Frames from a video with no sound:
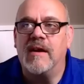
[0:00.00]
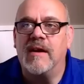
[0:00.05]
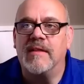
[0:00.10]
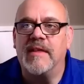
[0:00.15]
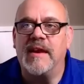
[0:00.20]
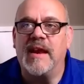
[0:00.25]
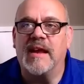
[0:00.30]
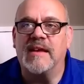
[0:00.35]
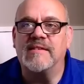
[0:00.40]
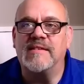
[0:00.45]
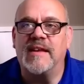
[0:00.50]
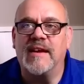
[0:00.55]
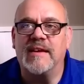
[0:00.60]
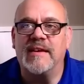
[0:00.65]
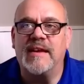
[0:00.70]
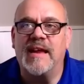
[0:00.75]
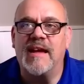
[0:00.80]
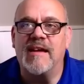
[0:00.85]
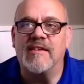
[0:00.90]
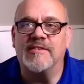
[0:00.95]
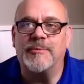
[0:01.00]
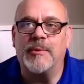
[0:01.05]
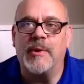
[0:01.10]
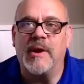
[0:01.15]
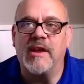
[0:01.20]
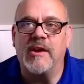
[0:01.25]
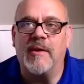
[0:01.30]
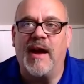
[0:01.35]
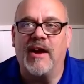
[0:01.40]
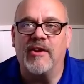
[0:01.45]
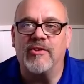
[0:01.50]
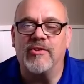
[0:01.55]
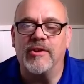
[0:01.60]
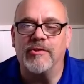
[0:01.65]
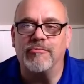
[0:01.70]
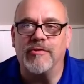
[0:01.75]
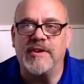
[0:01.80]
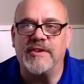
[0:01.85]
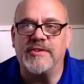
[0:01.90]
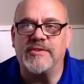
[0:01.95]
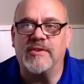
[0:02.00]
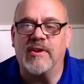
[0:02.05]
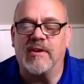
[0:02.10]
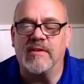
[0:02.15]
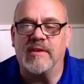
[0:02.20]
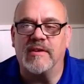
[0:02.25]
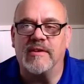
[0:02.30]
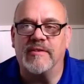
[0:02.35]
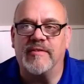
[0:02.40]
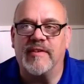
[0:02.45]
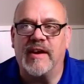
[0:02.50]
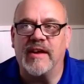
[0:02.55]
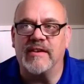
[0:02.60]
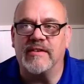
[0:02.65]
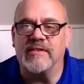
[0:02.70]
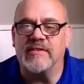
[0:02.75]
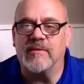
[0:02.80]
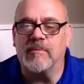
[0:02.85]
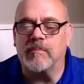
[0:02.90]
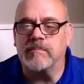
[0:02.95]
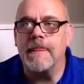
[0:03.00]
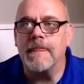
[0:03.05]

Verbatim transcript: The next setting down is where you actually restart the device,